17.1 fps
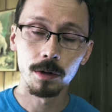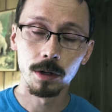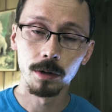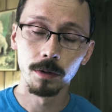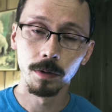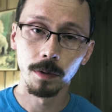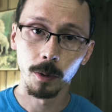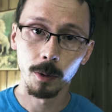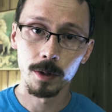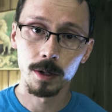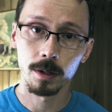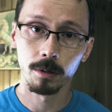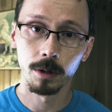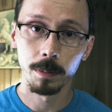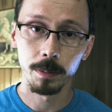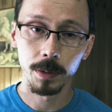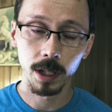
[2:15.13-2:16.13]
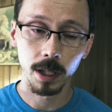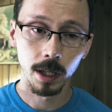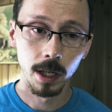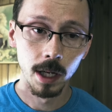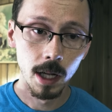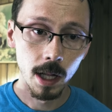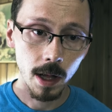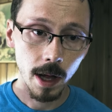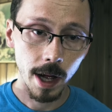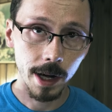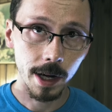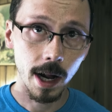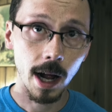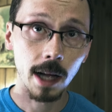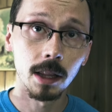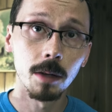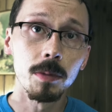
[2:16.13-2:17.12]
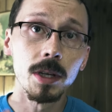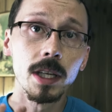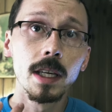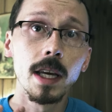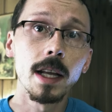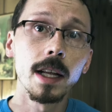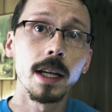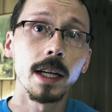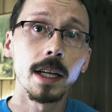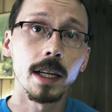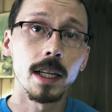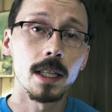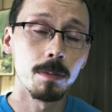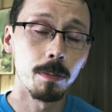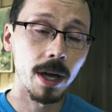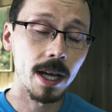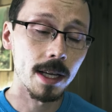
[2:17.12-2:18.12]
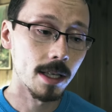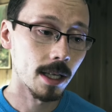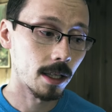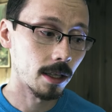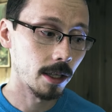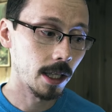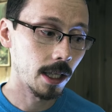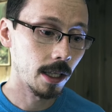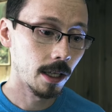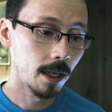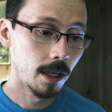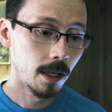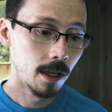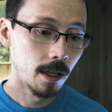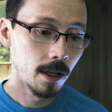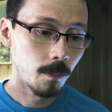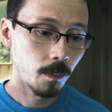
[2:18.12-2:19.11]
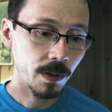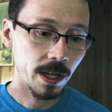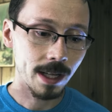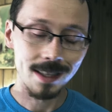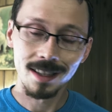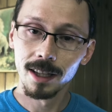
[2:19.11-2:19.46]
to for scripting. And at the beginning, it's